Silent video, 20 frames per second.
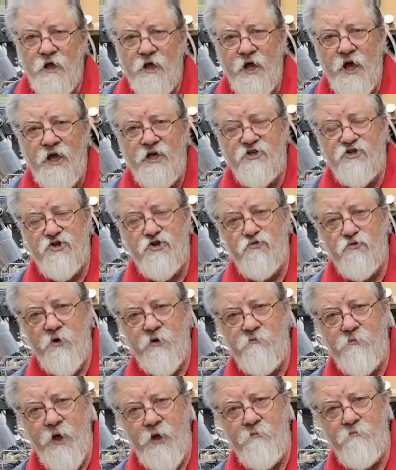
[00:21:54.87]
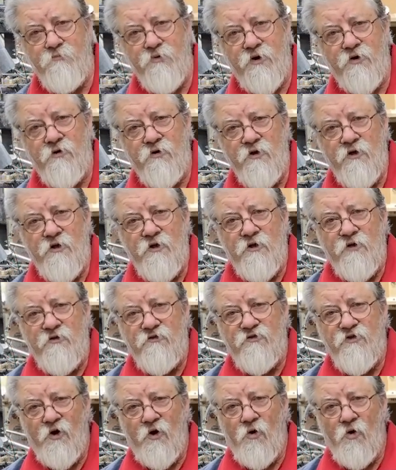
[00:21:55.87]
As you remember,
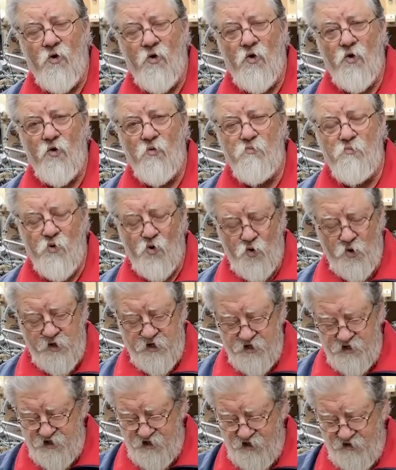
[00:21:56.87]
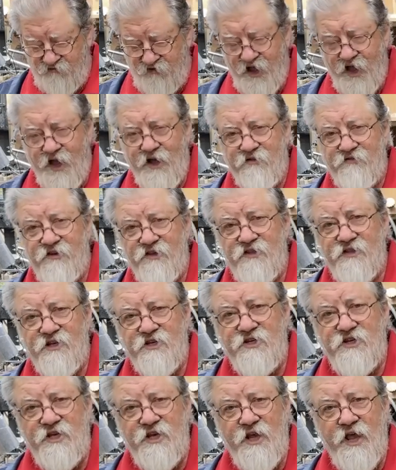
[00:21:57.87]
the whole point of having the
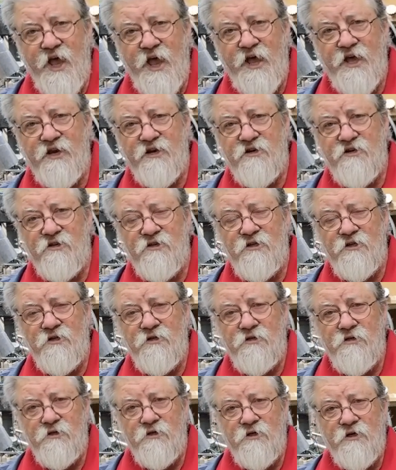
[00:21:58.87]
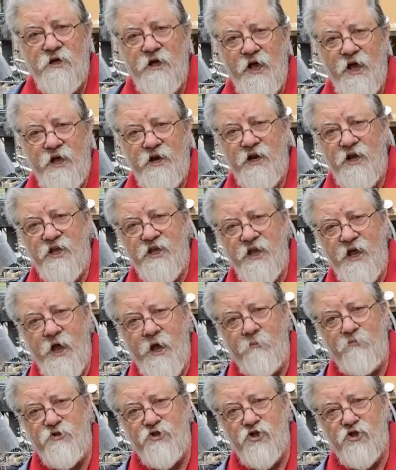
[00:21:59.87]
D-handle and a
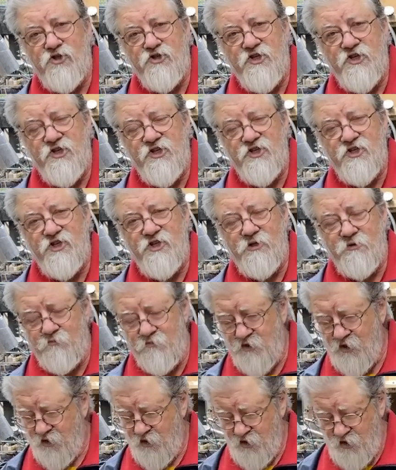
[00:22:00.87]
capture system